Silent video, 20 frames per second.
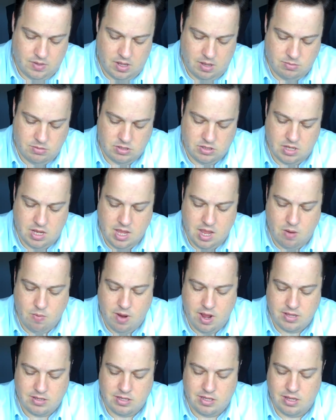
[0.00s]
I'm just going to get
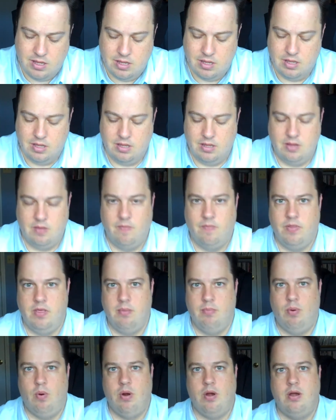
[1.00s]
right to the
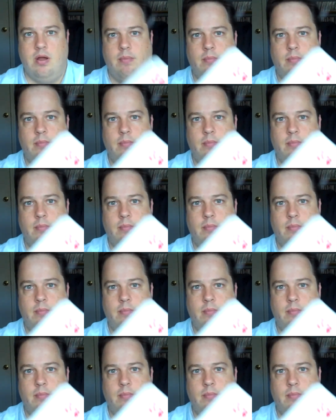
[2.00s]
important